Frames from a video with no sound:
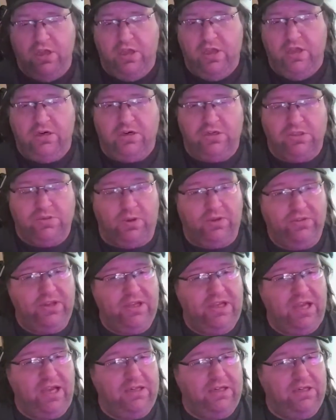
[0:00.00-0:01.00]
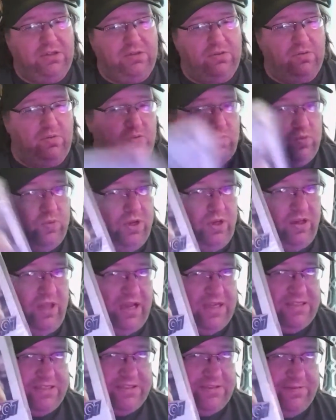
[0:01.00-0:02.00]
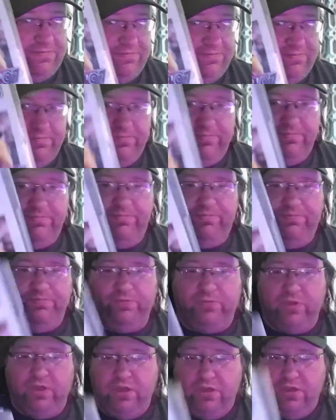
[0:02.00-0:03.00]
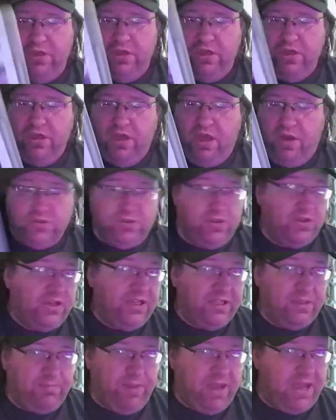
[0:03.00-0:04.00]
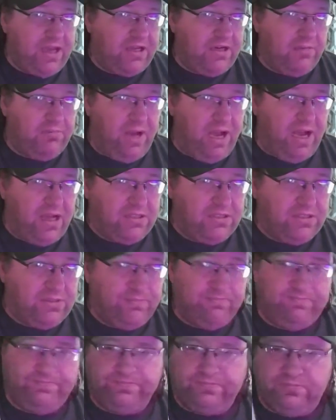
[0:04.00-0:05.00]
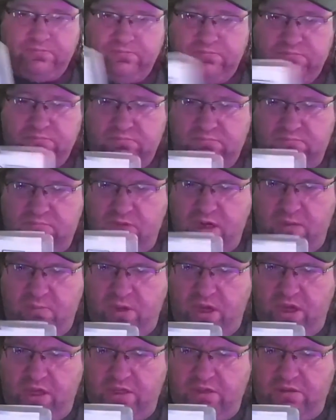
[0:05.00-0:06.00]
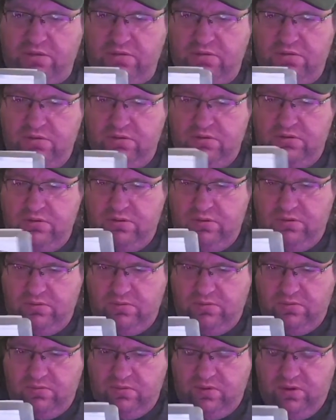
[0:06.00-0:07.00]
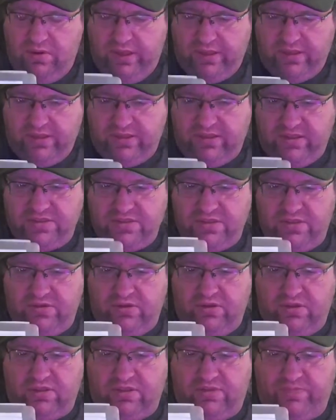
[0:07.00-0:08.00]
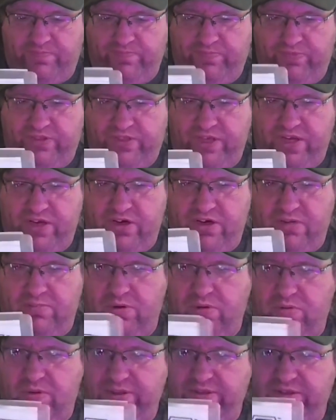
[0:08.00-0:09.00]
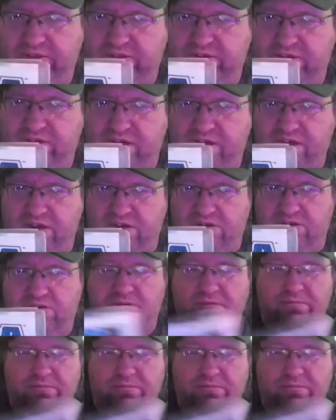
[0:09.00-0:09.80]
There's one thing I didn't realize. I was looking at the back of the box, and I'm like, well, that doesn't look terrible. What the hell?